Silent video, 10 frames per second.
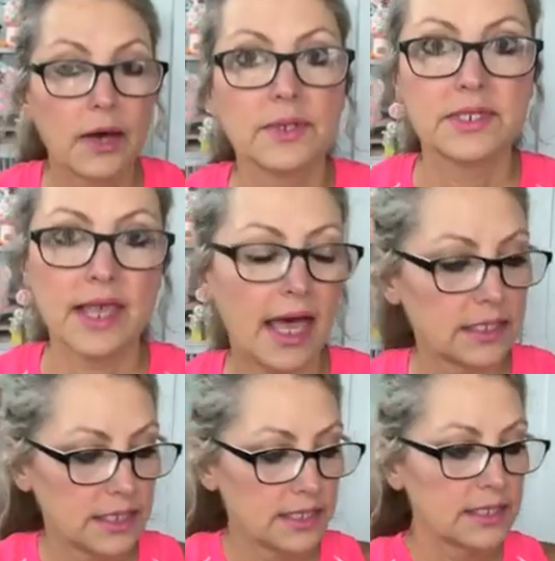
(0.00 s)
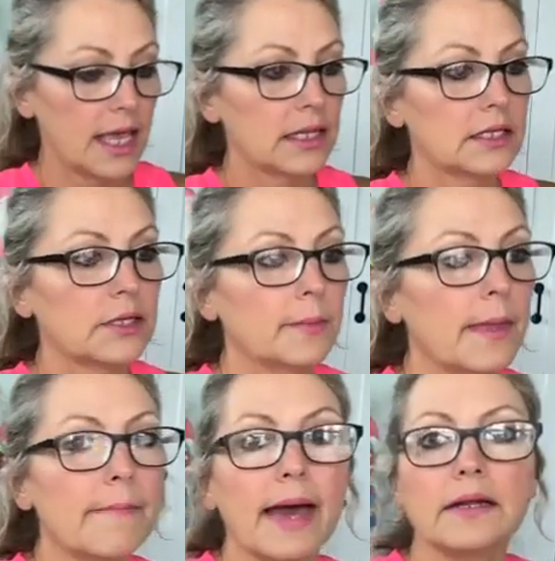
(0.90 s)
How is that? Is that a little
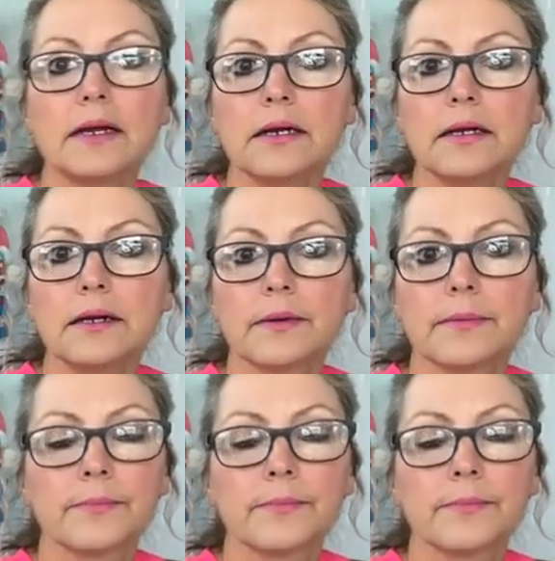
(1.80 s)
bit better?